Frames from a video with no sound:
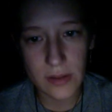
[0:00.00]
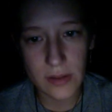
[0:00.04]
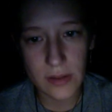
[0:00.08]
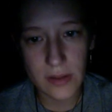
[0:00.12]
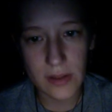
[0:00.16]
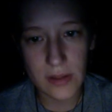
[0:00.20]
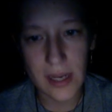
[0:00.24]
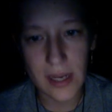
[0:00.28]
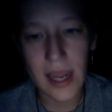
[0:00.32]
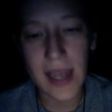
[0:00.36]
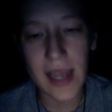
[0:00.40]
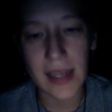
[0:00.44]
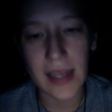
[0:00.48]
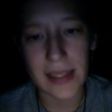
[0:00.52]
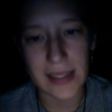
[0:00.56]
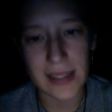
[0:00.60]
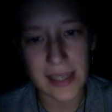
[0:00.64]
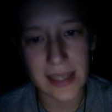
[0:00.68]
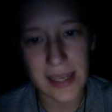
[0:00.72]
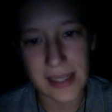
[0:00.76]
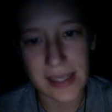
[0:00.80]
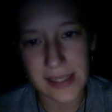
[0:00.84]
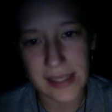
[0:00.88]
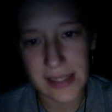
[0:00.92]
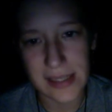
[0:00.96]
Ah,
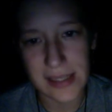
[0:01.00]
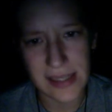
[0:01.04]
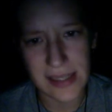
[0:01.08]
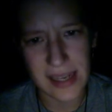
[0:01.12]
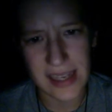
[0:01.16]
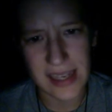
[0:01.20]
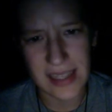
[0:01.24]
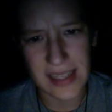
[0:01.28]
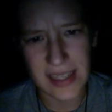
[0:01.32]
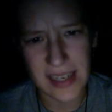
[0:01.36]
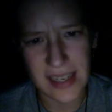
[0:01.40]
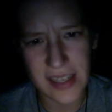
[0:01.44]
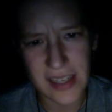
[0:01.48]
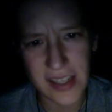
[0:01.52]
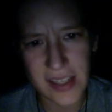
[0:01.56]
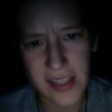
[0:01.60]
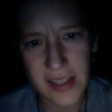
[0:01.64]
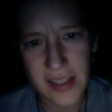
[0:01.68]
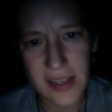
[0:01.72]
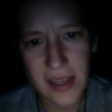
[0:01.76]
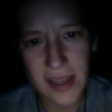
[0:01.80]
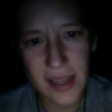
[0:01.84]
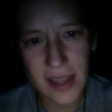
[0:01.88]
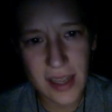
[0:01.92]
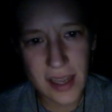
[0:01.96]
yes, sad occasion.
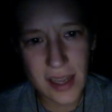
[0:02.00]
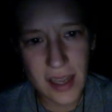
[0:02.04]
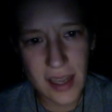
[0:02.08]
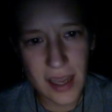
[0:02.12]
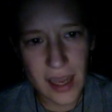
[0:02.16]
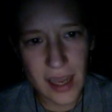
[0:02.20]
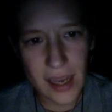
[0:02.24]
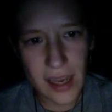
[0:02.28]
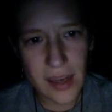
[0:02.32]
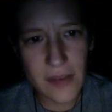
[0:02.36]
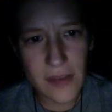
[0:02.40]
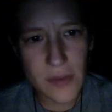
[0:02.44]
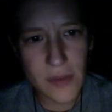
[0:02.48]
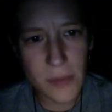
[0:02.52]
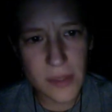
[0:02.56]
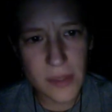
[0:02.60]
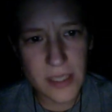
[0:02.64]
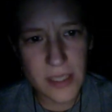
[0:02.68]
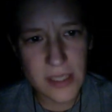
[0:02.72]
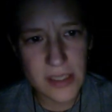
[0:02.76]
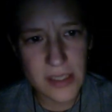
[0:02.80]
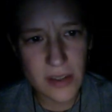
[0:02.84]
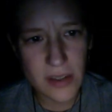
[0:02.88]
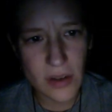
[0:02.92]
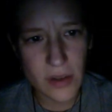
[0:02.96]
How have you been
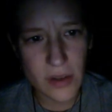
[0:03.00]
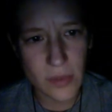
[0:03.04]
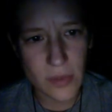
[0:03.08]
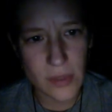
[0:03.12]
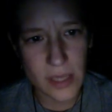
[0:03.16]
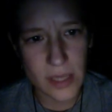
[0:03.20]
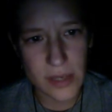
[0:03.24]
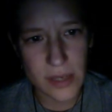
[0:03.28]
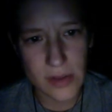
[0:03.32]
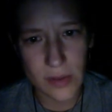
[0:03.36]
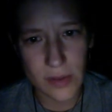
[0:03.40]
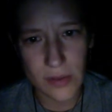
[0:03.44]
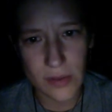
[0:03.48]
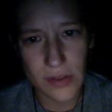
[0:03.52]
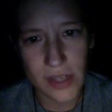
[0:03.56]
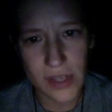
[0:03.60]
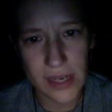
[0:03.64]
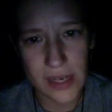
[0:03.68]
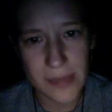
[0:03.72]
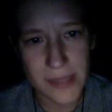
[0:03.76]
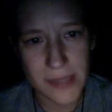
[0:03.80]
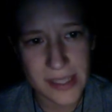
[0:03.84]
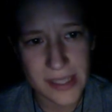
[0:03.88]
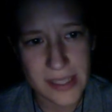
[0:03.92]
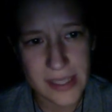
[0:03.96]
getting on without old
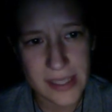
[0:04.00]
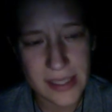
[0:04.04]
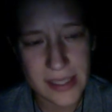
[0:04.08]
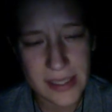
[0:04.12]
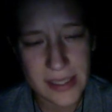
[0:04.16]
Seamus?